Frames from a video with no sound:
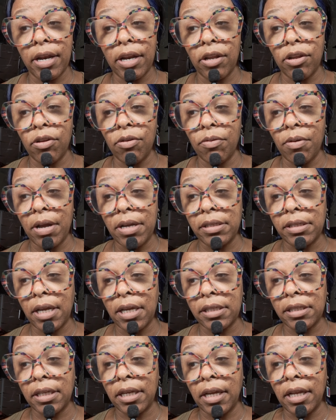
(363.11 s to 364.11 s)
in the US
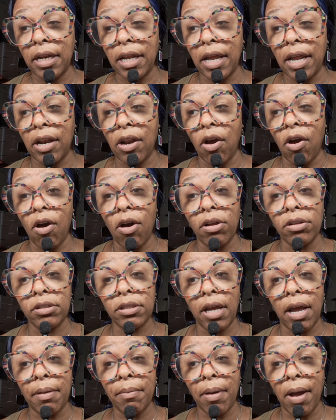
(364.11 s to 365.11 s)
has hit an all
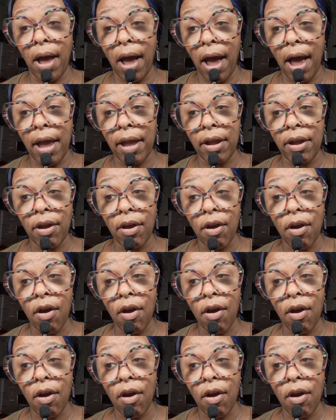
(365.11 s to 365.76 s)
time high,